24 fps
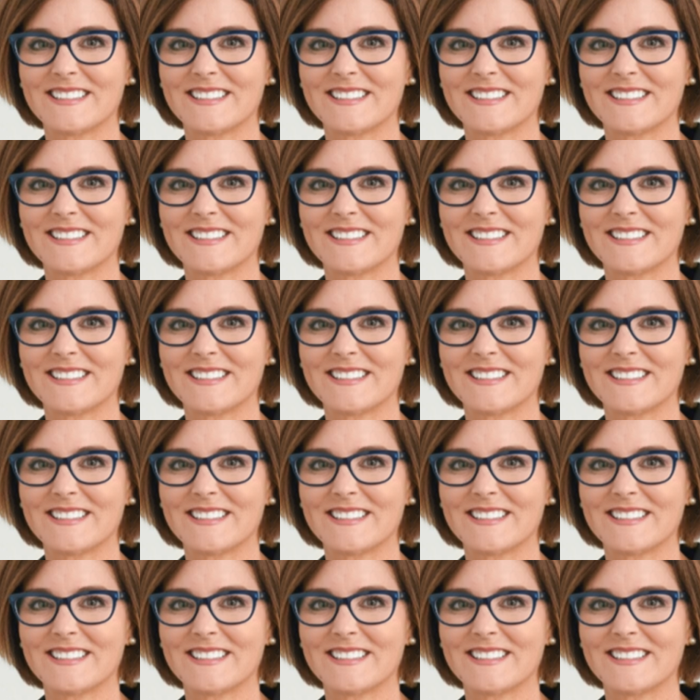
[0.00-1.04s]

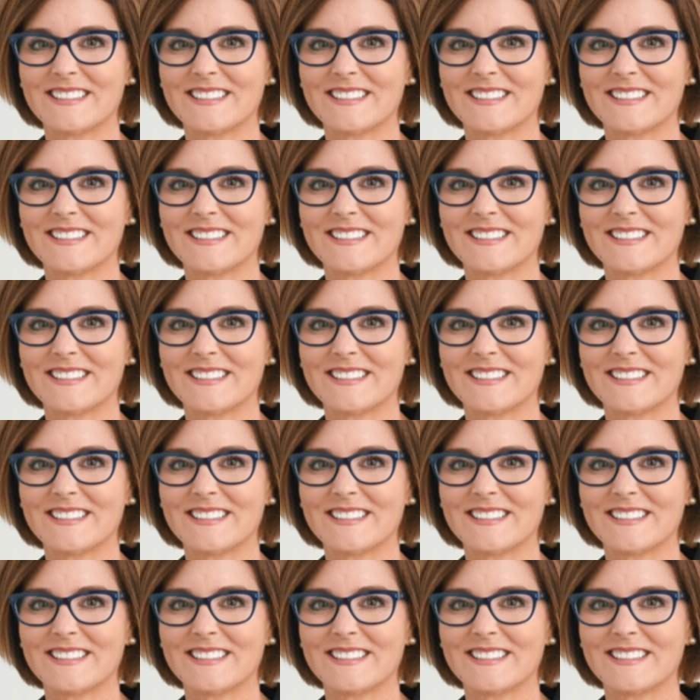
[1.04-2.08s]

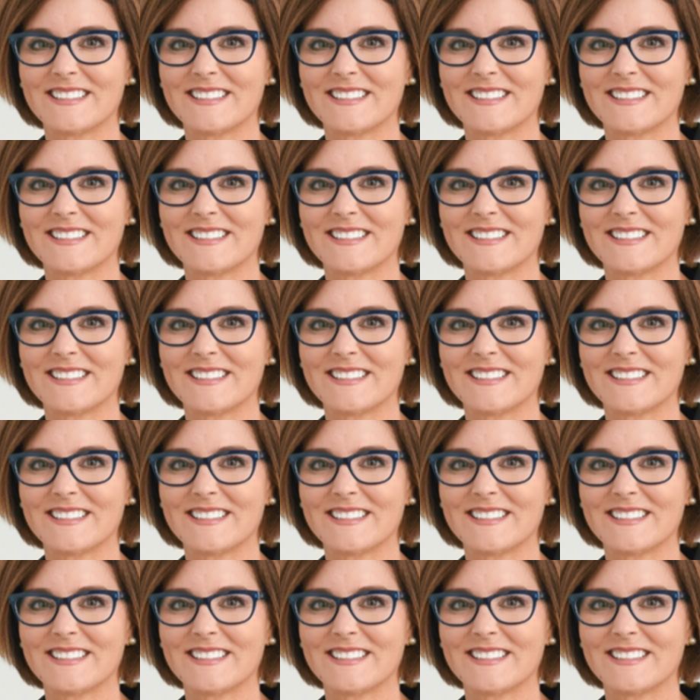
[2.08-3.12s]

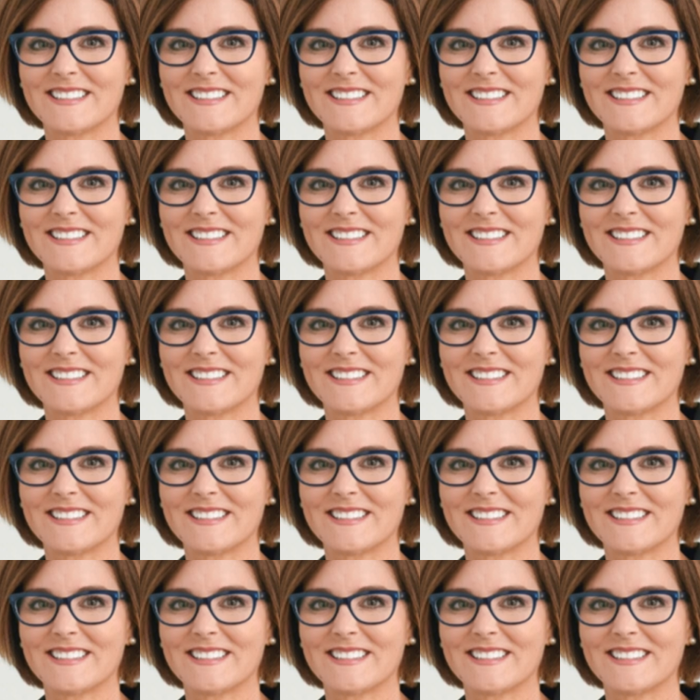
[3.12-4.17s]

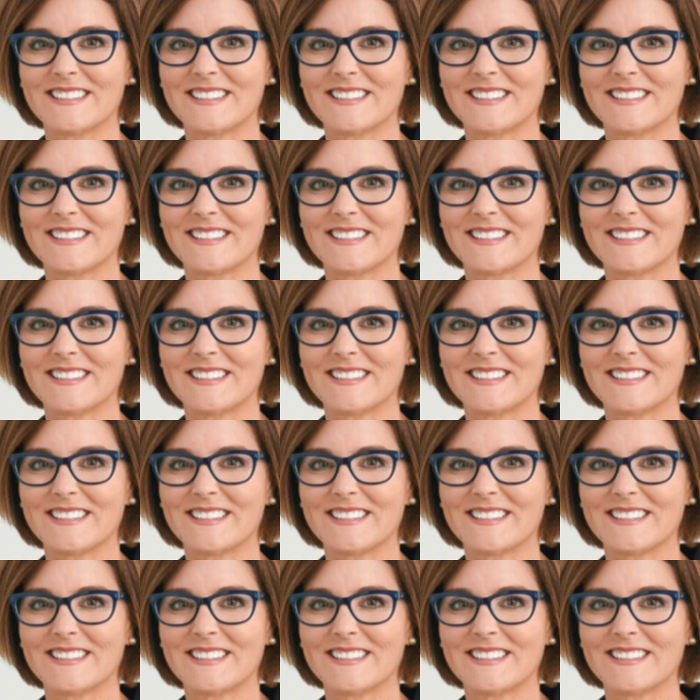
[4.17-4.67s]
[no speech]